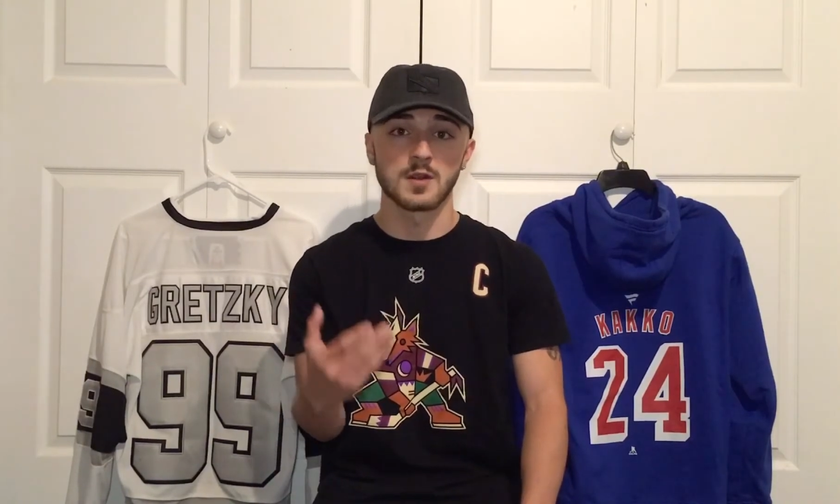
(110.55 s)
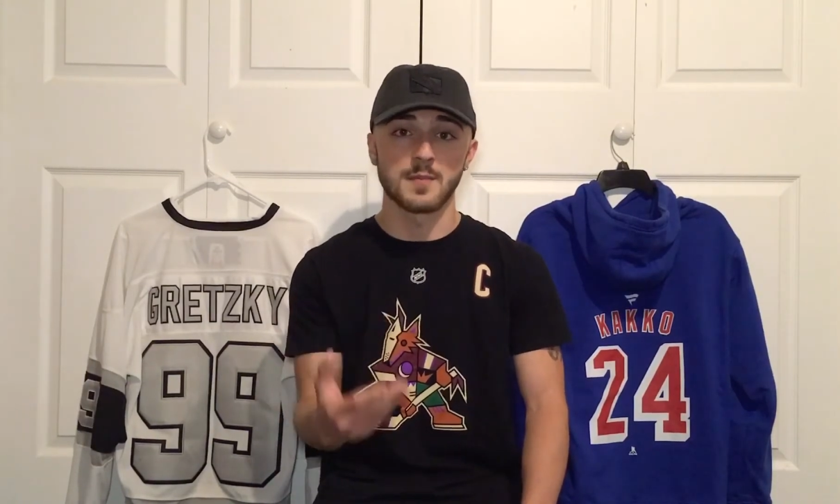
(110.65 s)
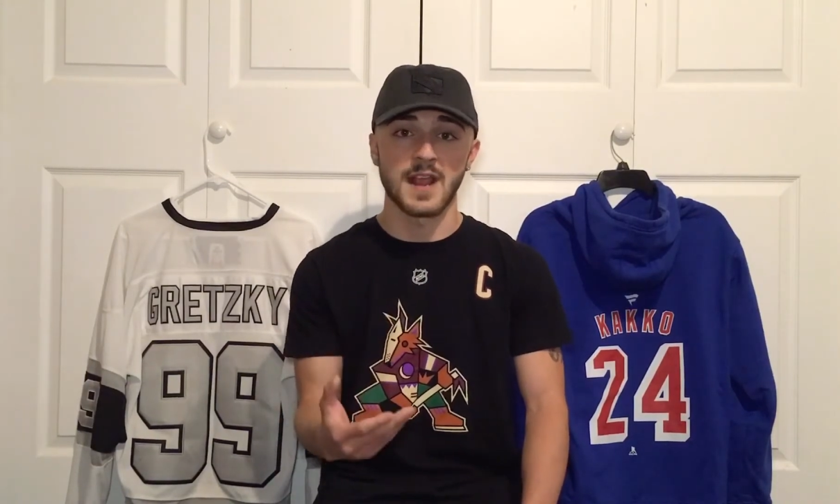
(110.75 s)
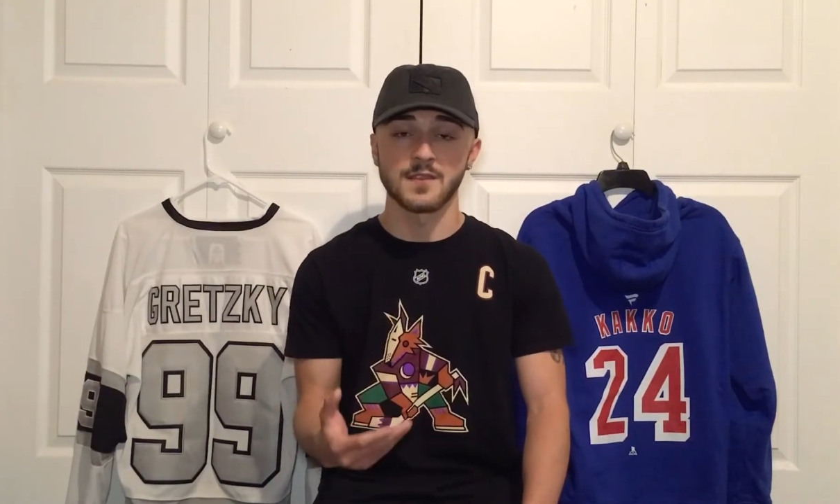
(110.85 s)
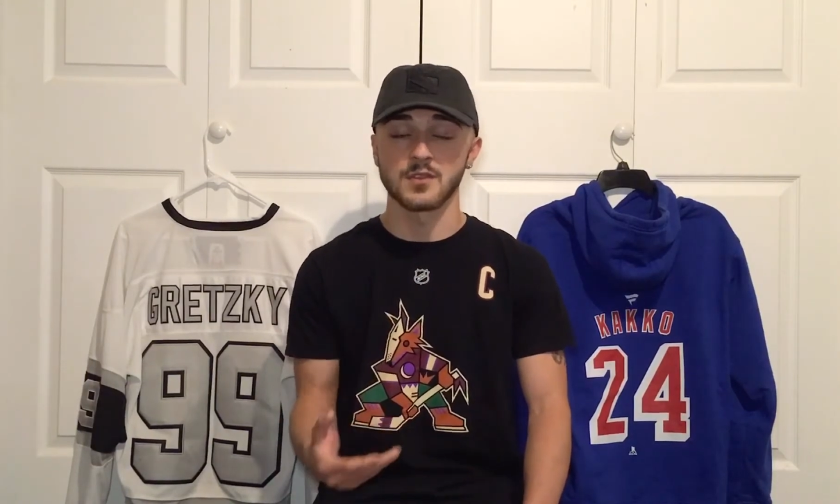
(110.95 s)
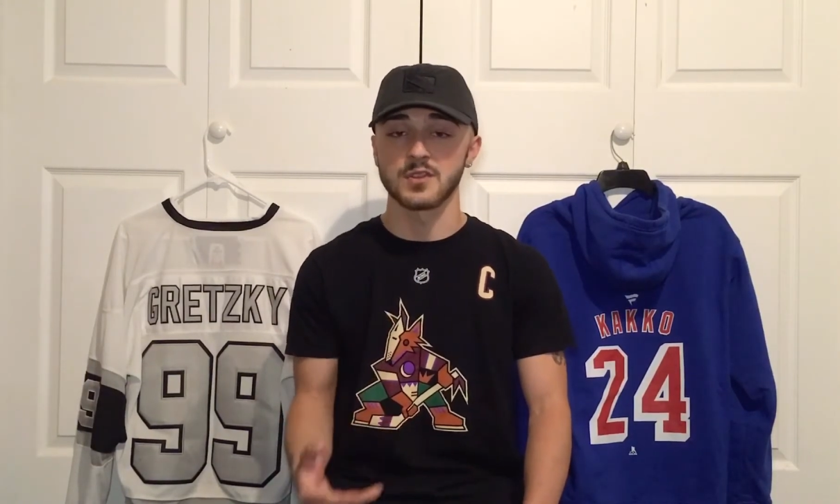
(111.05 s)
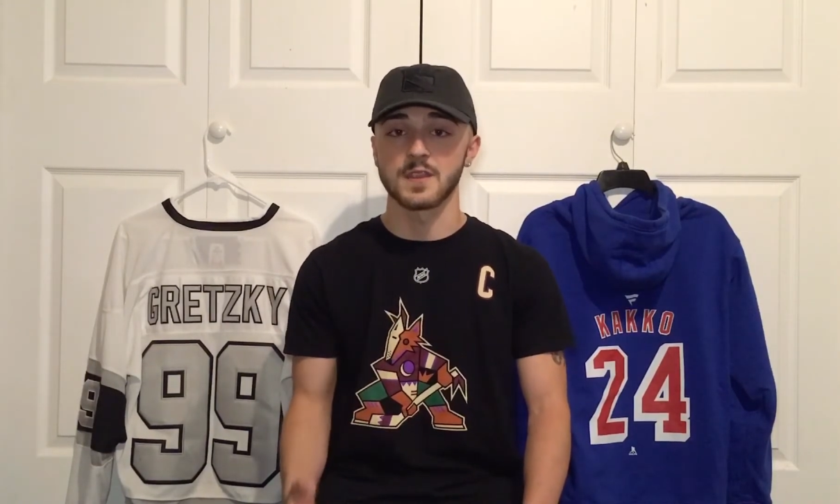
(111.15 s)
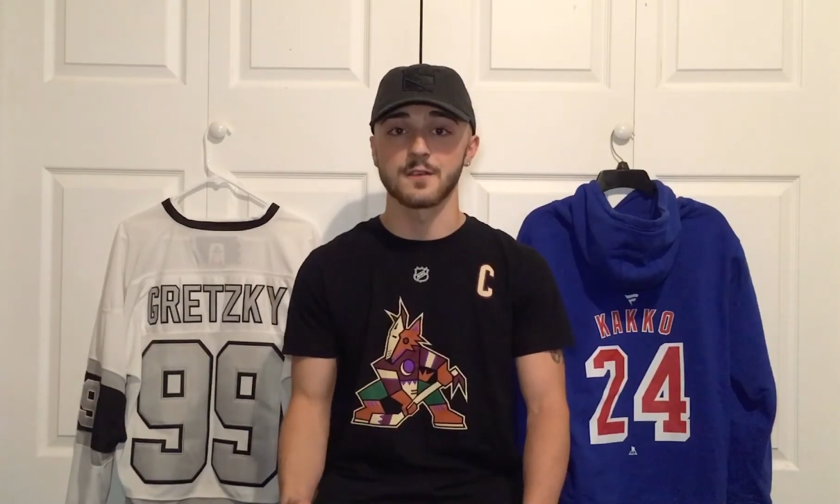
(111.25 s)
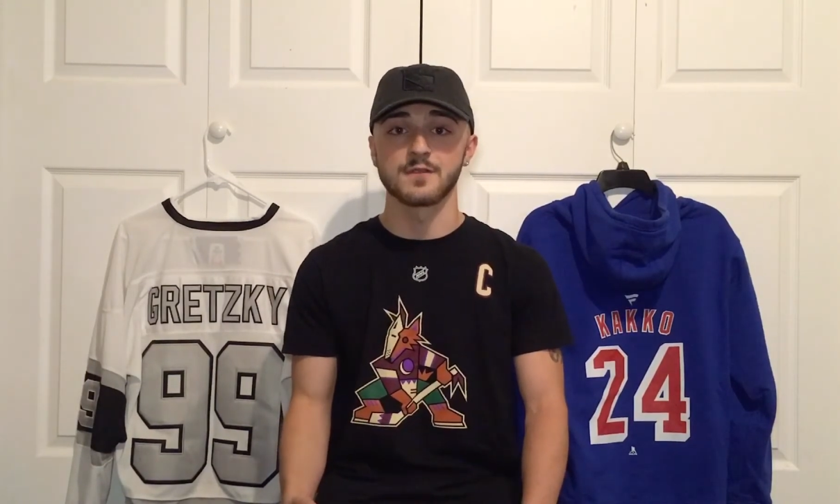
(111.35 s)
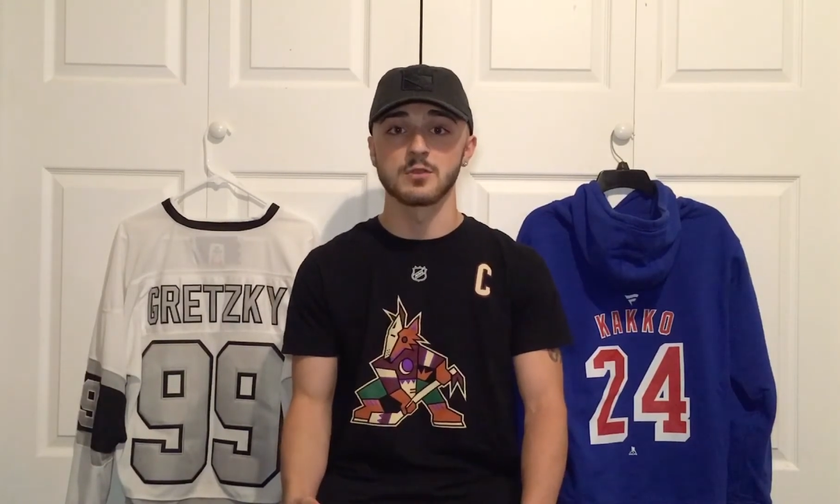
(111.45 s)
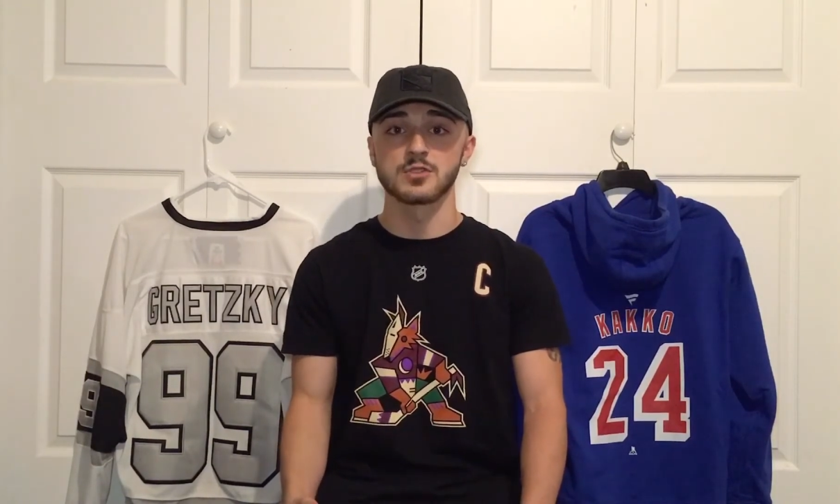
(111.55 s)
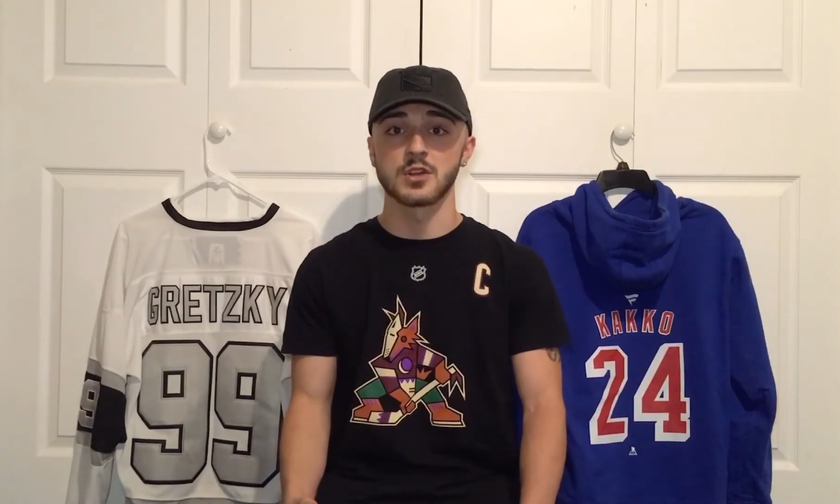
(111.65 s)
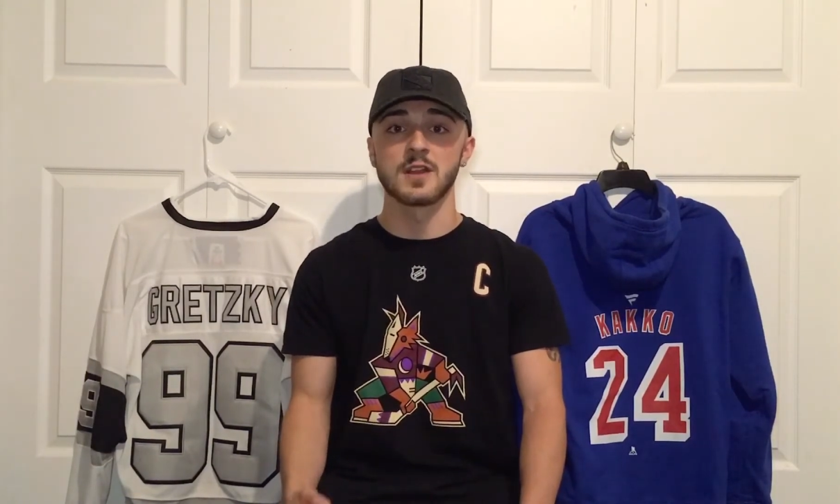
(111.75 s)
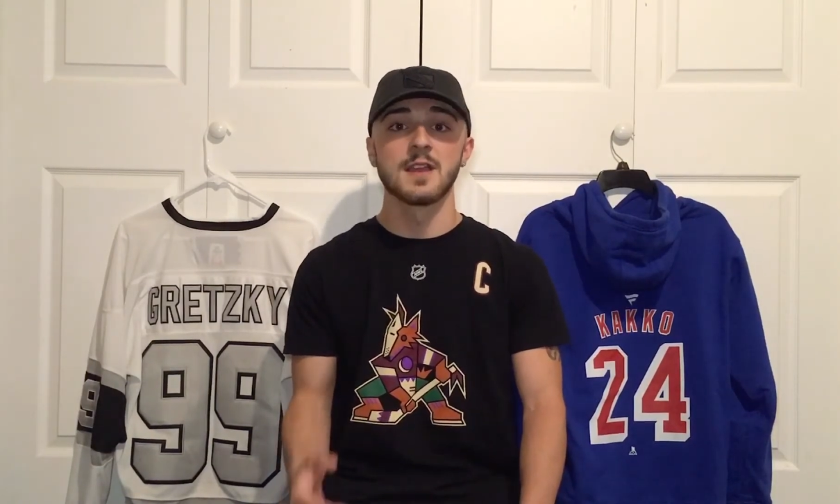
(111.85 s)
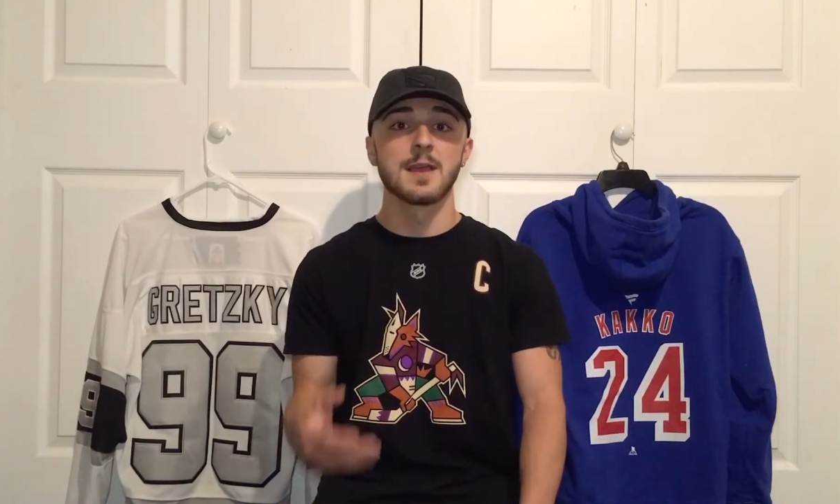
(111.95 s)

Panthers in their future.